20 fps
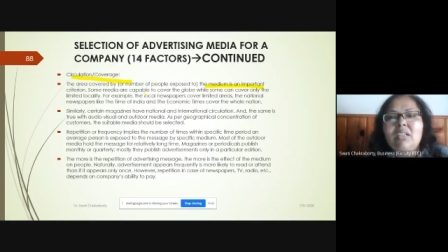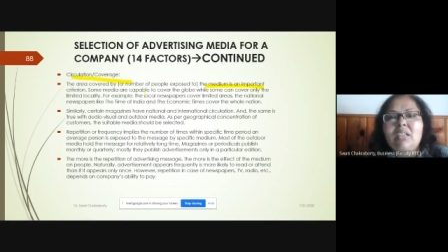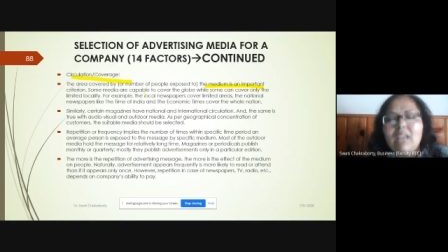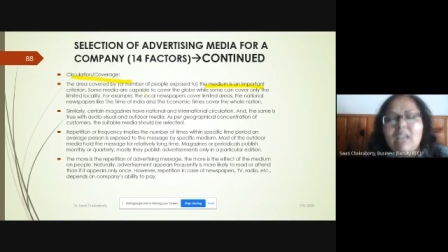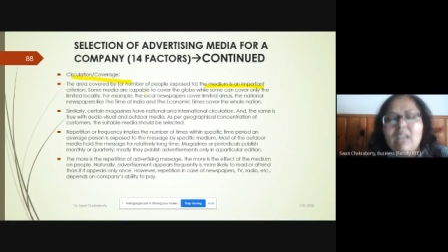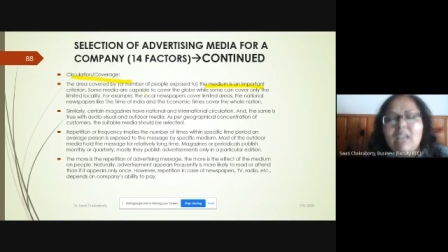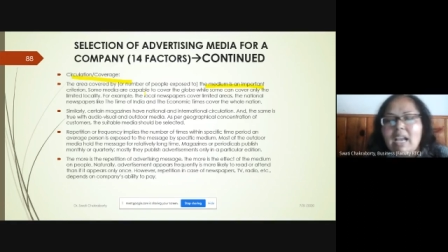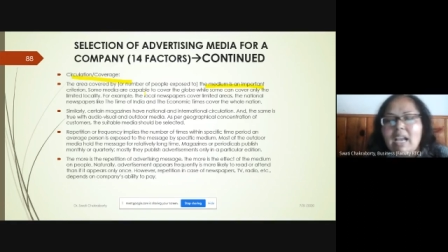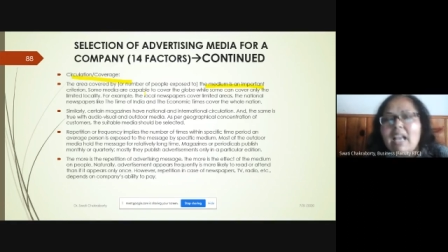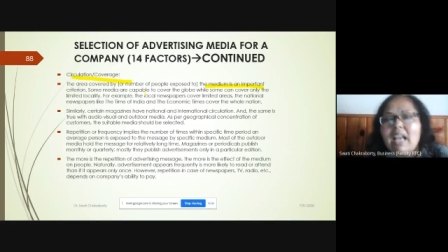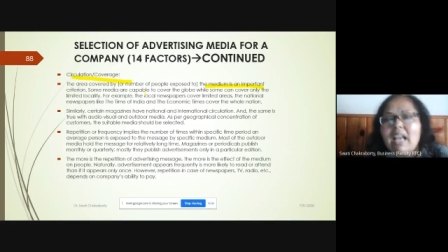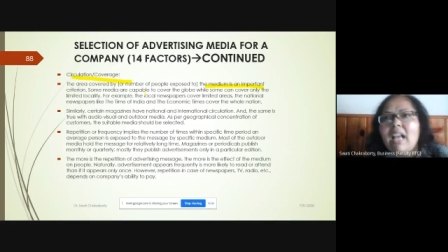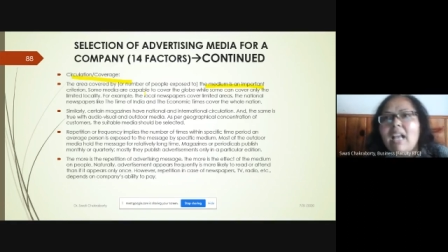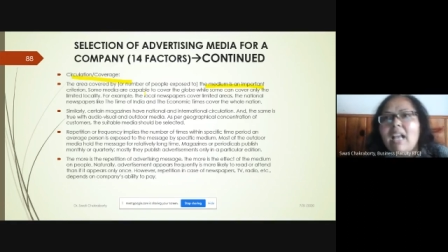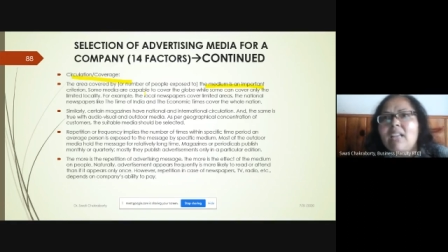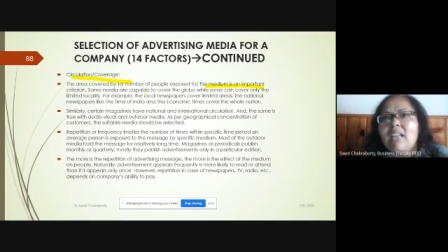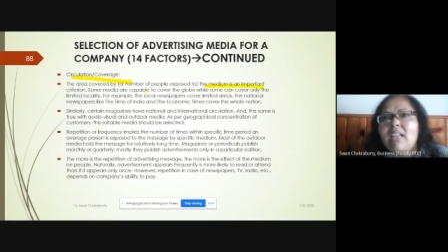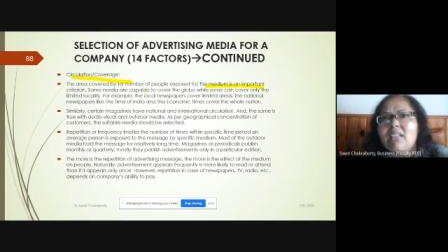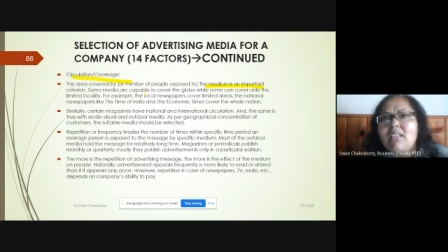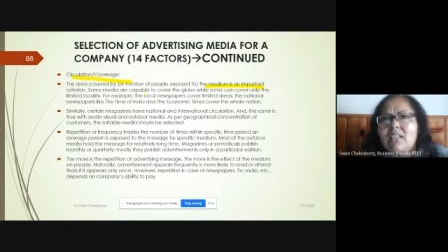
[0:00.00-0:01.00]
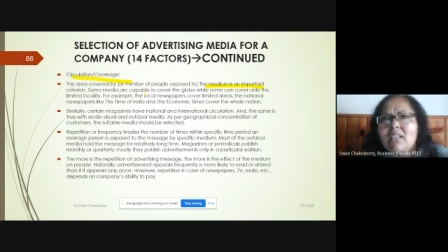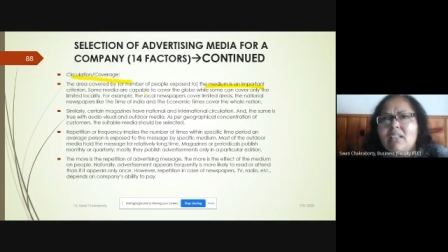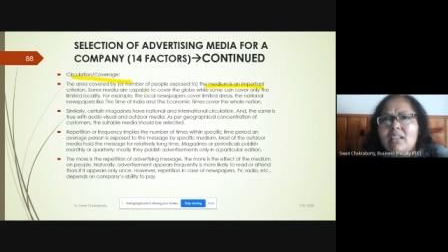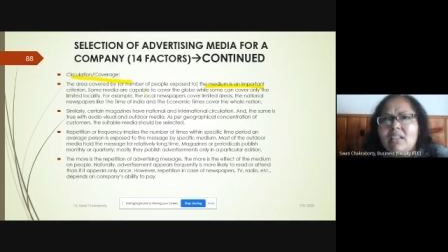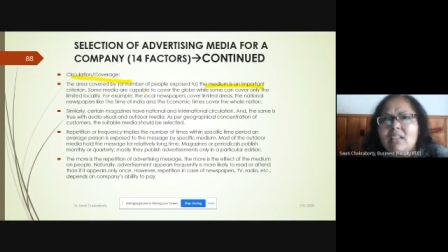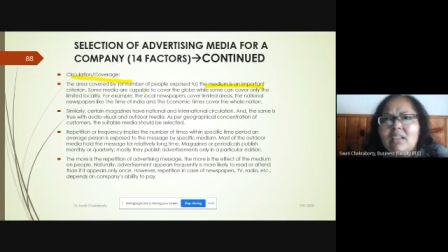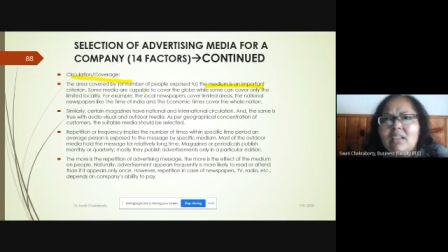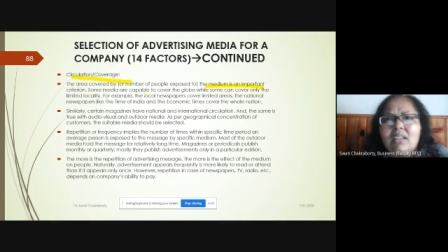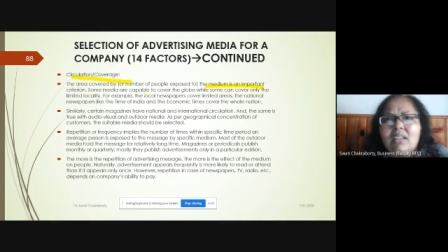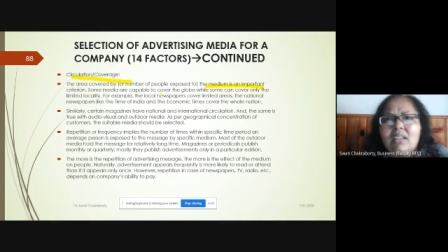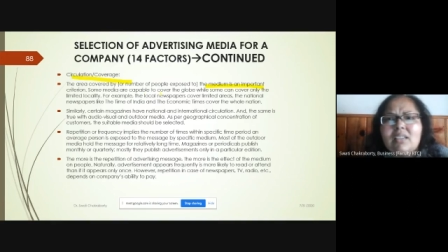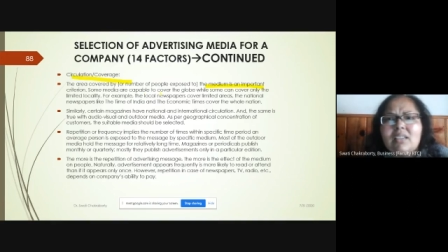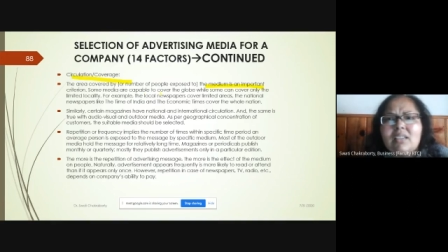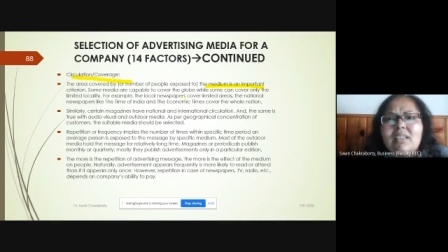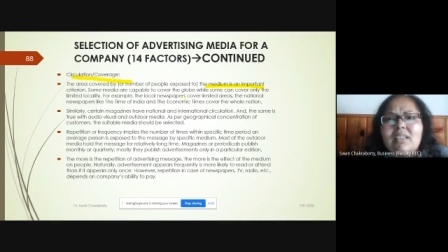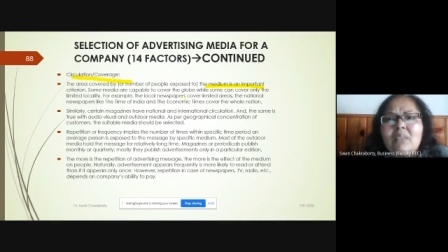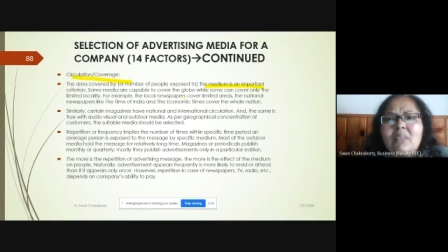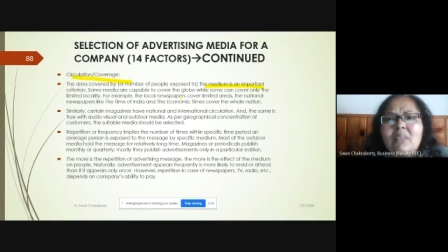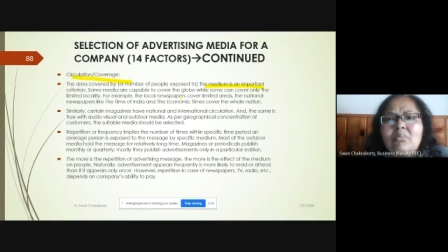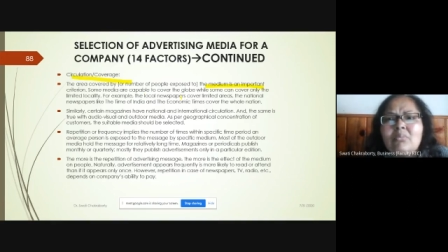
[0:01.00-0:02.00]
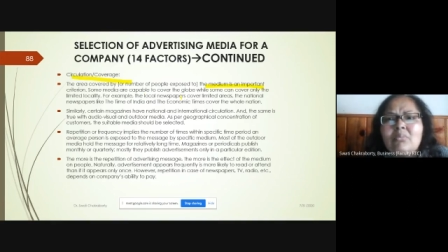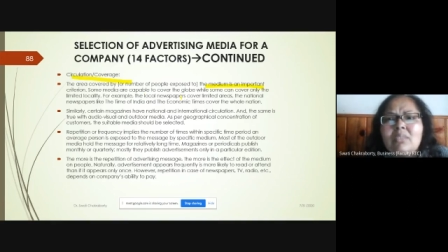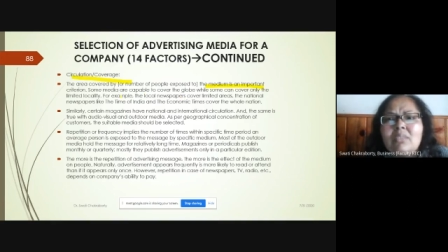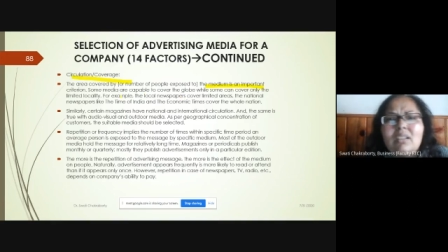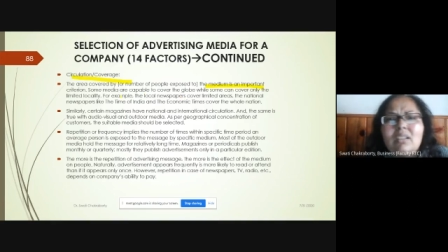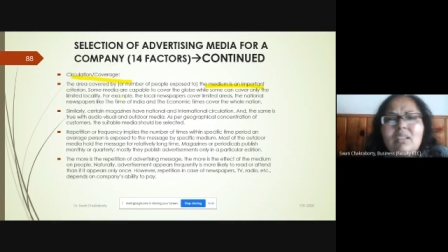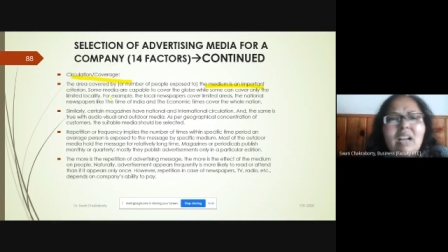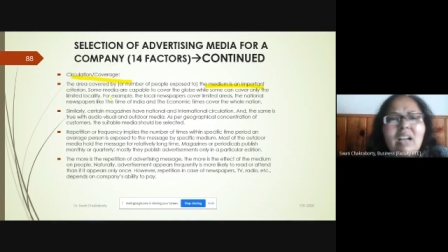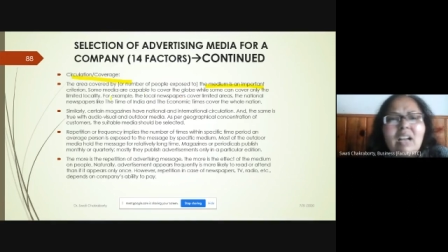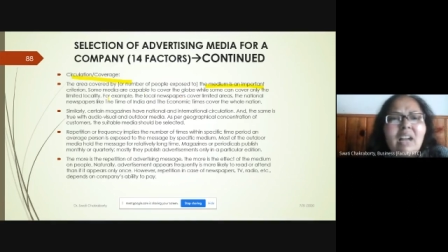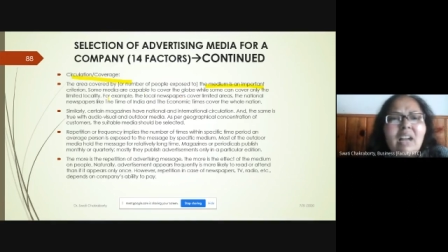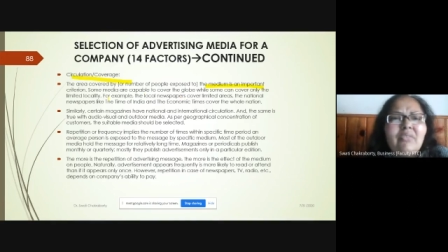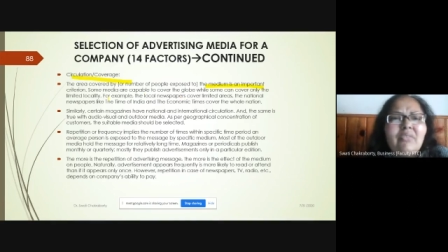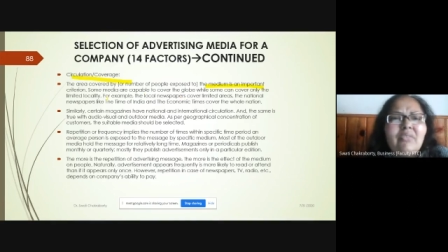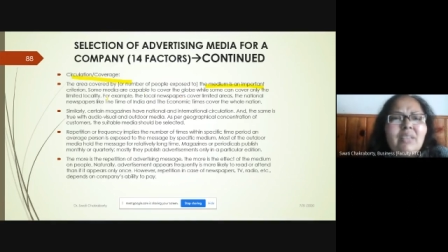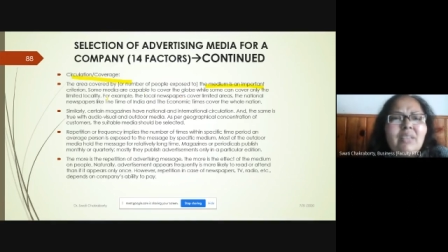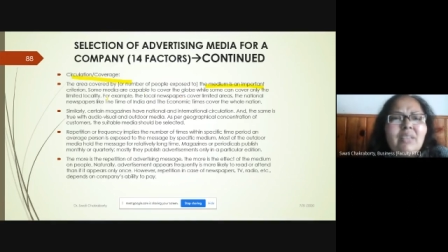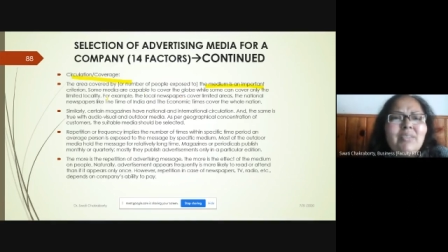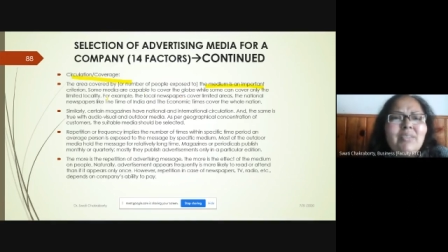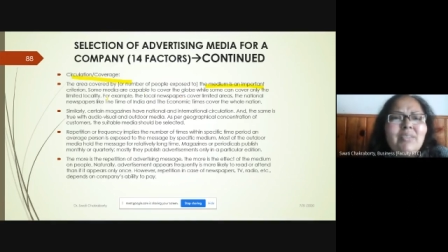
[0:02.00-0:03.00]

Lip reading: and some have limited